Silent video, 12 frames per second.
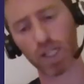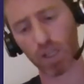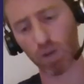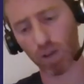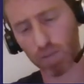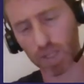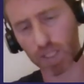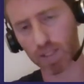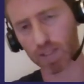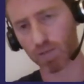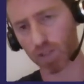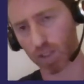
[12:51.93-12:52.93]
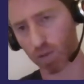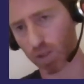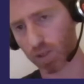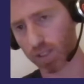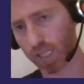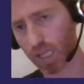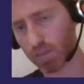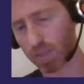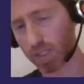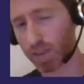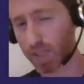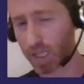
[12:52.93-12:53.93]
Now, everybody does refactoring all the time,
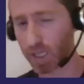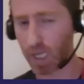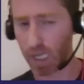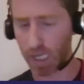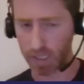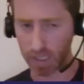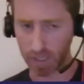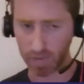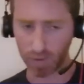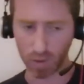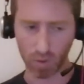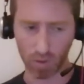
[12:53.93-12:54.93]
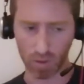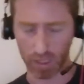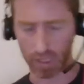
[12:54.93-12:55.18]
but I think that if you